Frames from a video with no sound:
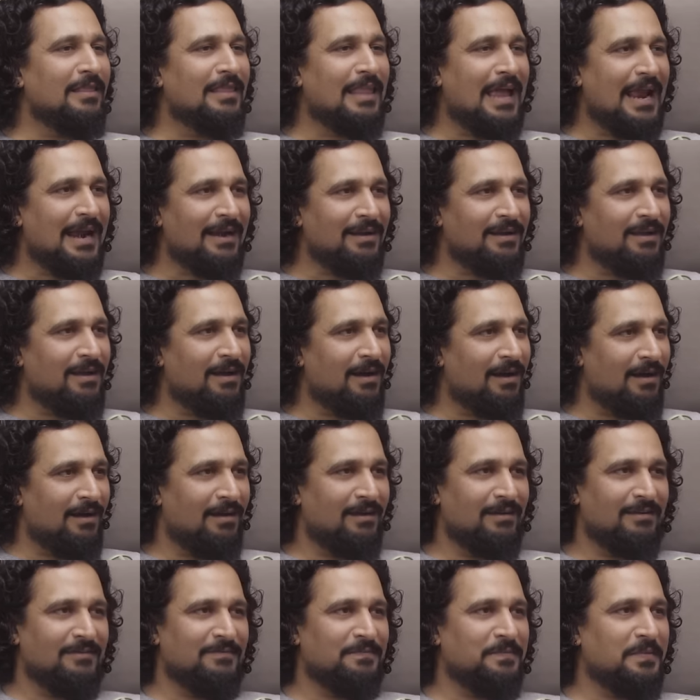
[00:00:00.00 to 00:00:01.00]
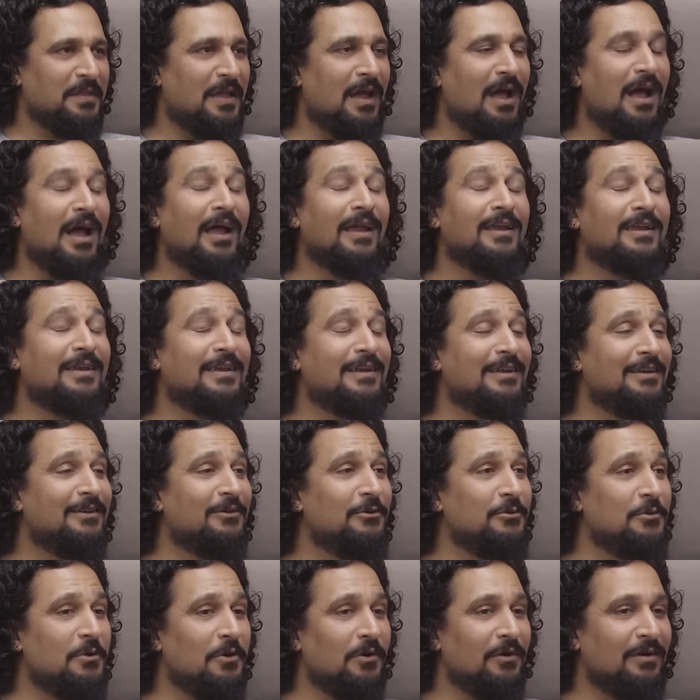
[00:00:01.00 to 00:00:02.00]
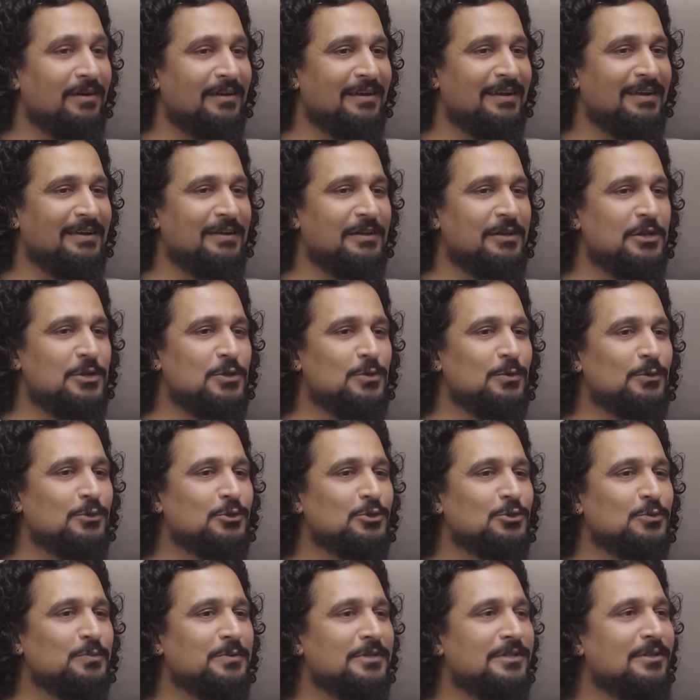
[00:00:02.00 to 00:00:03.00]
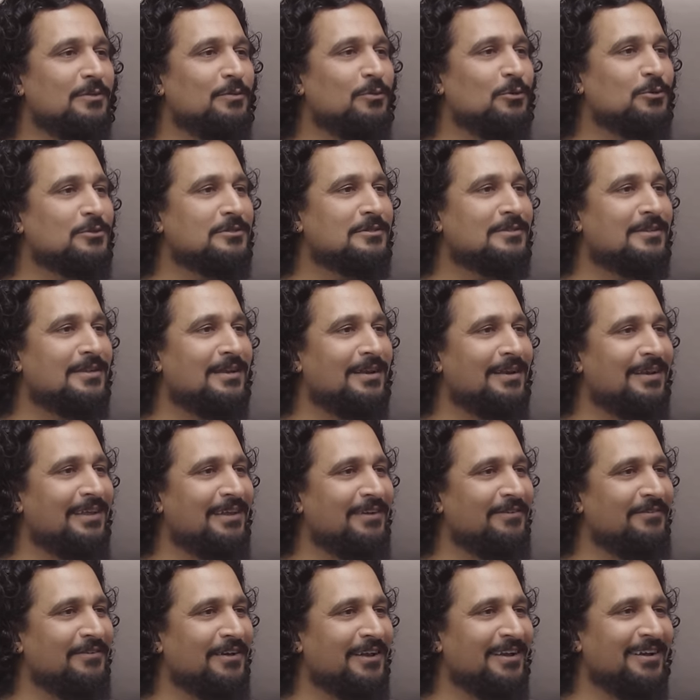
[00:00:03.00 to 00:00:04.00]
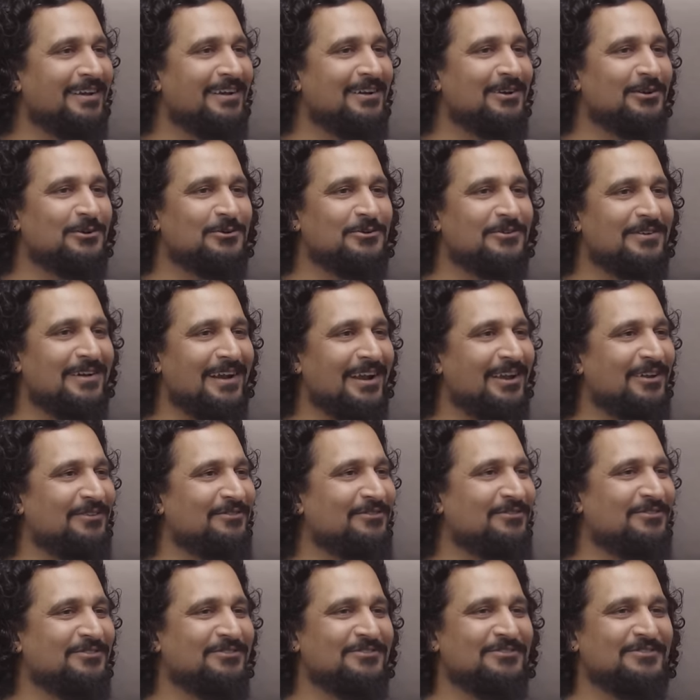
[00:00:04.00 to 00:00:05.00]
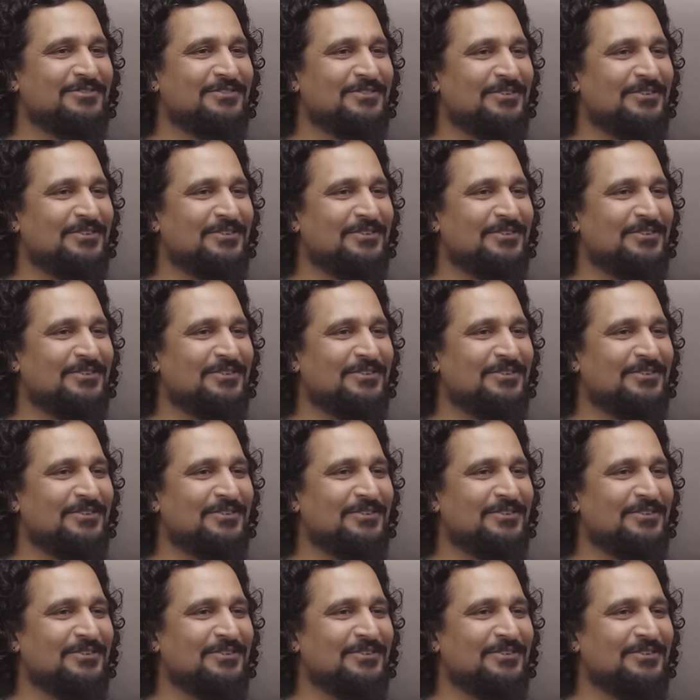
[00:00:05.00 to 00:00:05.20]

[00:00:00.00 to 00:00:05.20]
that car, I kid you not, used to be the most thrilling vehicle to drive